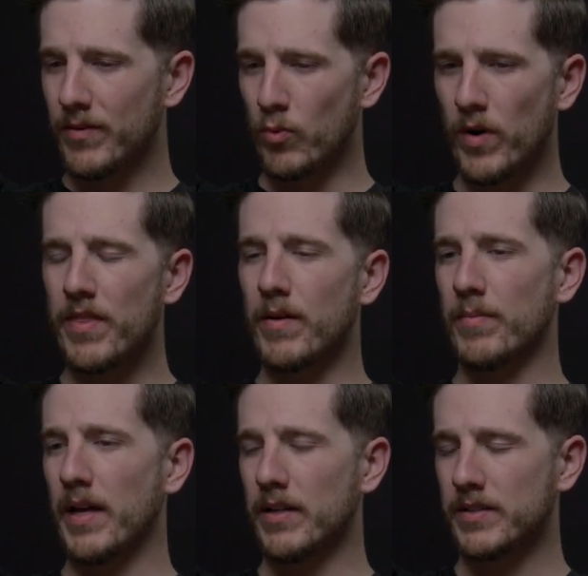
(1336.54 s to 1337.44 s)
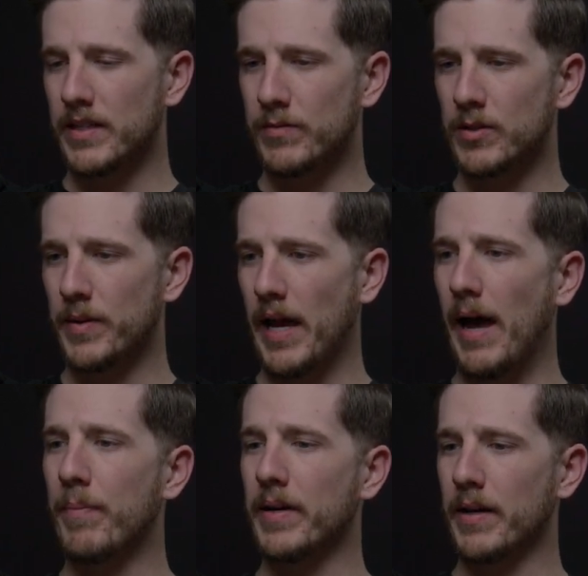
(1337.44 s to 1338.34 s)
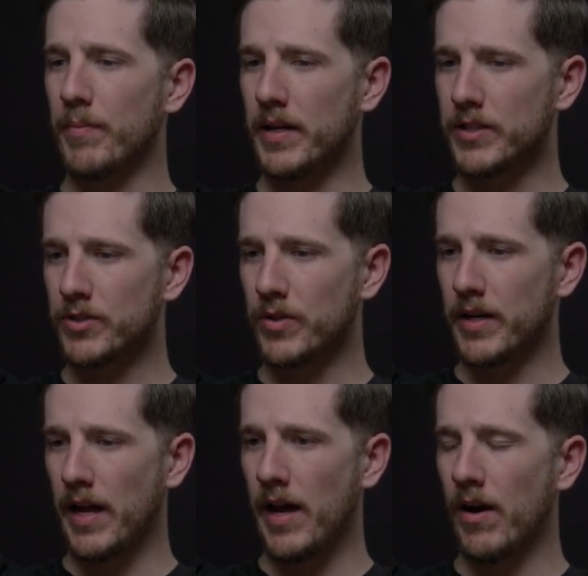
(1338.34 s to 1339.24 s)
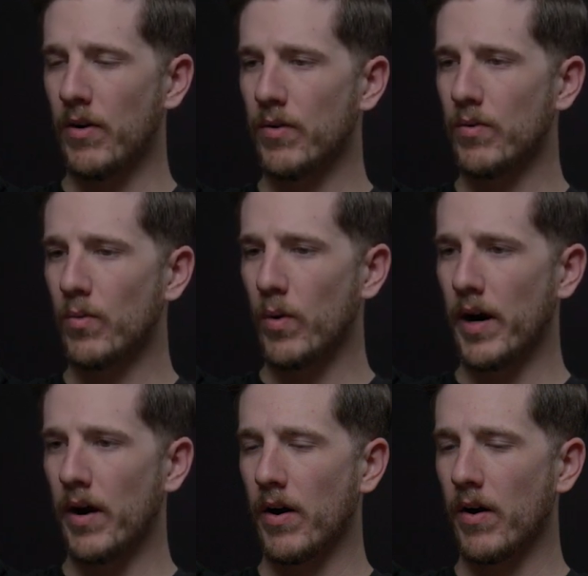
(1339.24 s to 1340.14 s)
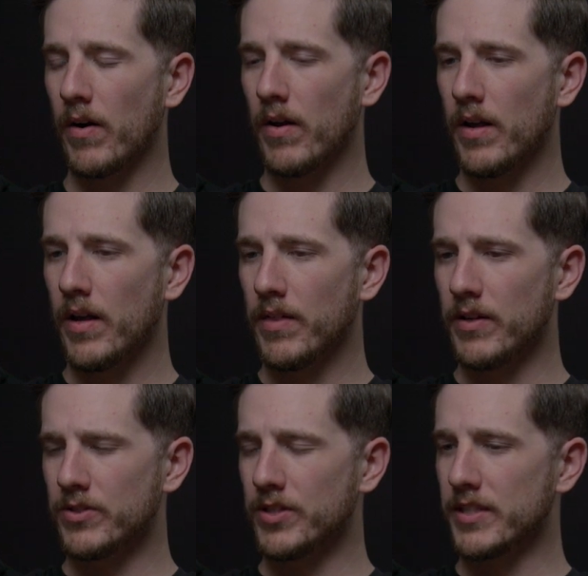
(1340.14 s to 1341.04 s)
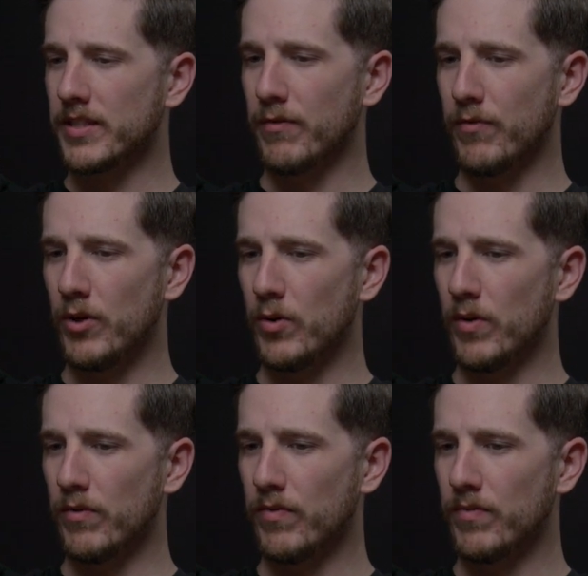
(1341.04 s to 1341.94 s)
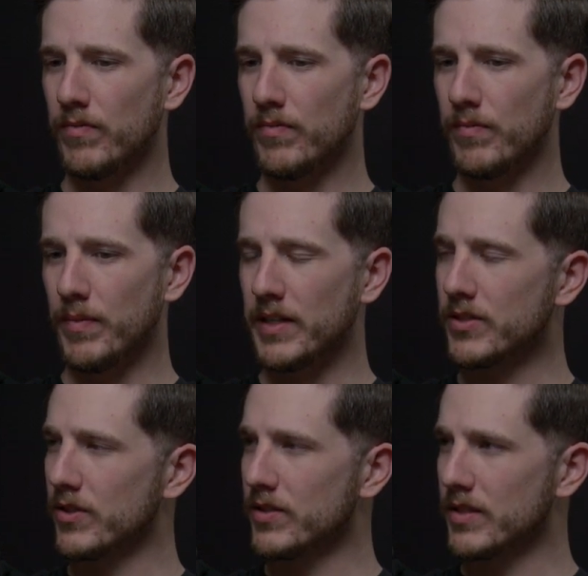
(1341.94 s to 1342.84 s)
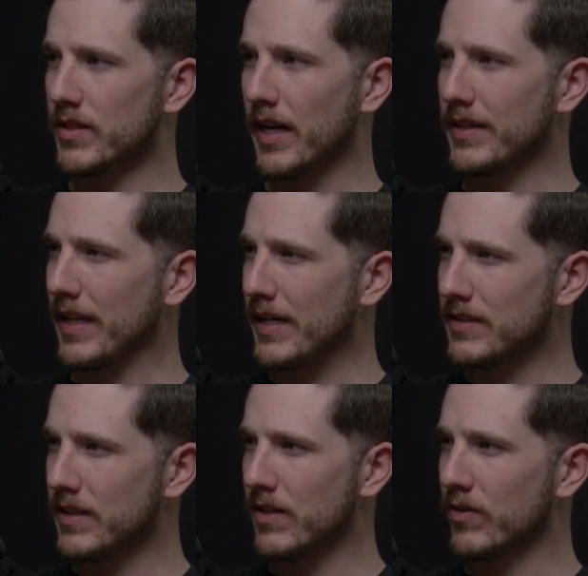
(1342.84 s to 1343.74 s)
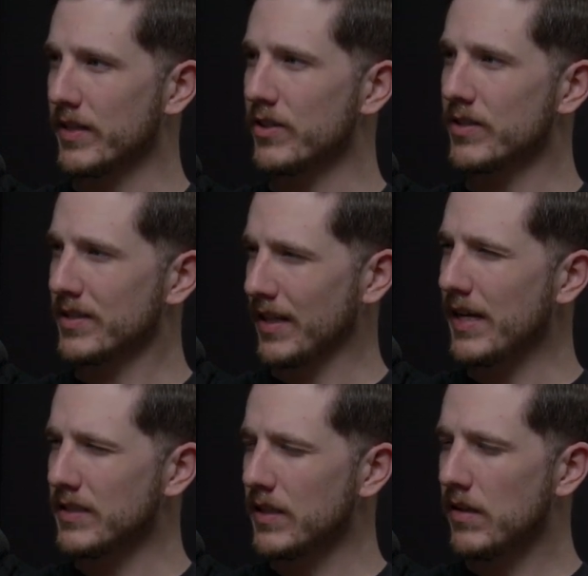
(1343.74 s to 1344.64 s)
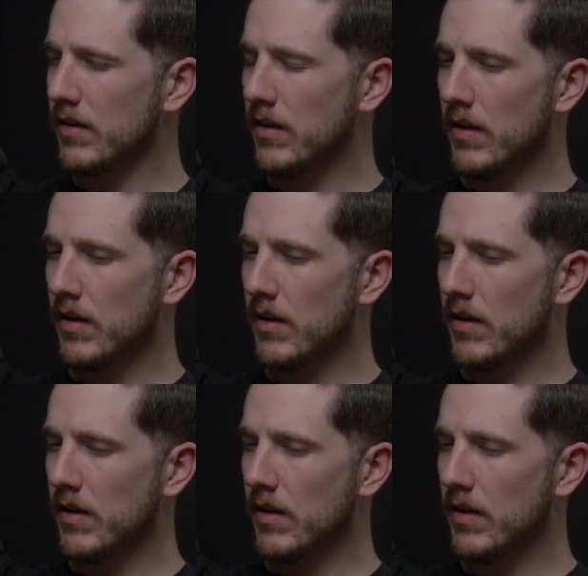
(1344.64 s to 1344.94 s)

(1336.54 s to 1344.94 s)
rhythm that seems to be happening in ministry now, where there's just a view of ministers as like lazy, or leaders as lazy.